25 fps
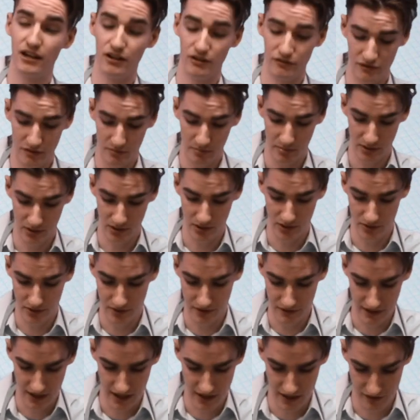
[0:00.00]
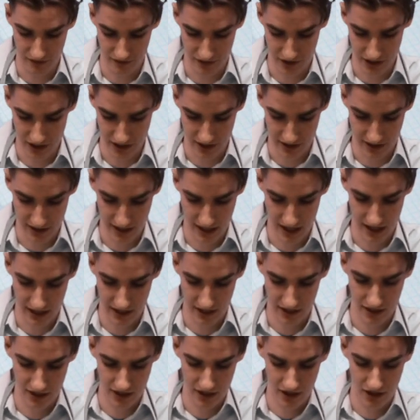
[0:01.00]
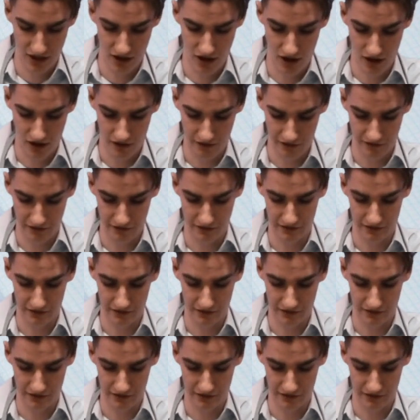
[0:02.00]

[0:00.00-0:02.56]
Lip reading: of the balloon that you've just cut off.